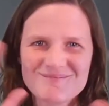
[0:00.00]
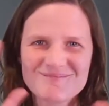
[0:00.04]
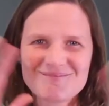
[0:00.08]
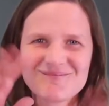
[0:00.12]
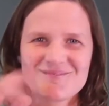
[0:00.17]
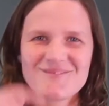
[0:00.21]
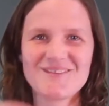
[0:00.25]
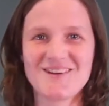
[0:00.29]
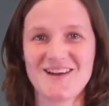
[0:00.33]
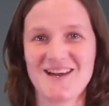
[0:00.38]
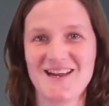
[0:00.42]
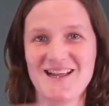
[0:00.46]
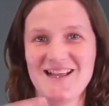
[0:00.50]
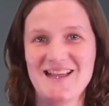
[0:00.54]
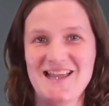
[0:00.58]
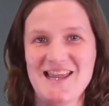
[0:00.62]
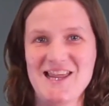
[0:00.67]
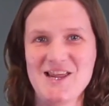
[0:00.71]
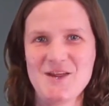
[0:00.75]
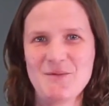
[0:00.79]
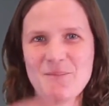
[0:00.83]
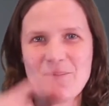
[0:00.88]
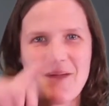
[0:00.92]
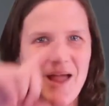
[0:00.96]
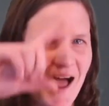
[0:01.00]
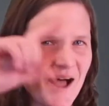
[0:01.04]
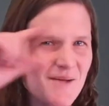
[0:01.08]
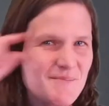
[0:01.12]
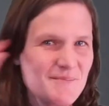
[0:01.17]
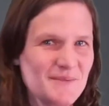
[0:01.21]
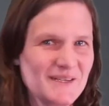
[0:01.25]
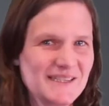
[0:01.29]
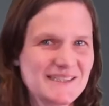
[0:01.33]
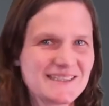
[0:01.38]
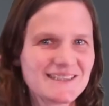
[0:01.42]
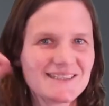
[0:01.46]
Hi, everybody.
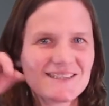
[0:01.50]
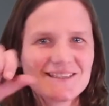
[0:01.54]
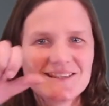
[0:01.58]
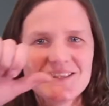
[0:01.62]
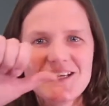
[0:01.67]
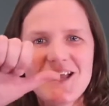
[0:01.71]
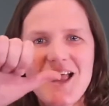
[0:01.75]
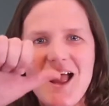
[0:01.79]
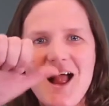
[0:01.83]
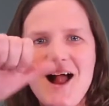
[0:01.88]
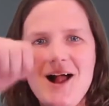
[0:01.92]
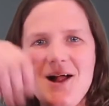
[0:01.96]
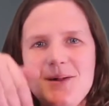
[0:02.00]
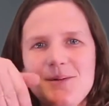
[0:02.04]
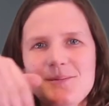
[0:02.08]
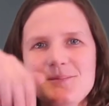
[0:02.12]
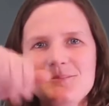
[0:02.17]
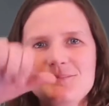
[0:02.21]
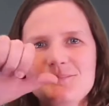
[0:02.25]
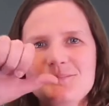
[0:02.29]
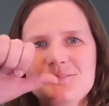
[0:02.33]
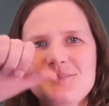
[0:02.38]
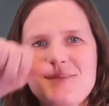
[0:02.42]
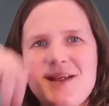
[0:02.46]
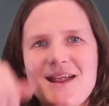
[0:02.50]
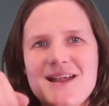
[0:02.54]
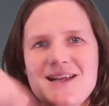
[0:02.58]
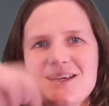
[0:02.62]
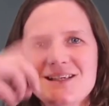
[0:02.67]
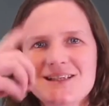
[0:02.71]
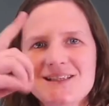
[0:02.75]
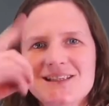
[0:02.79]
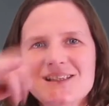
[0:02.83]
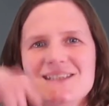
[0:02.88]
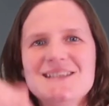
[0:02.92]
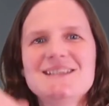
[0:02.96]
My name is
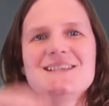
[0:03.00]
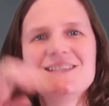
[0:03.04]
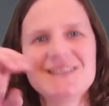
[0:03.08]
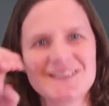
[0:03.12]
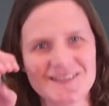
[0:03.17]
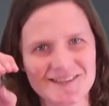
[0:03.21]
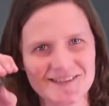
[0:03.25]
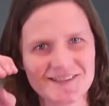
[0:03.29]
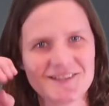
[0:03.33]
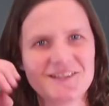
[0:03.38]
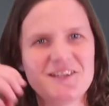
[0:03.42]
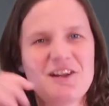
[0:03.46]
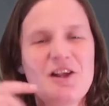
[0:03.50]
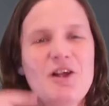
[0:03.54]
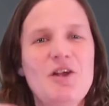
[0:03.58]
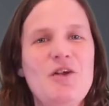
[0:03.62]
Amandine Lemaire.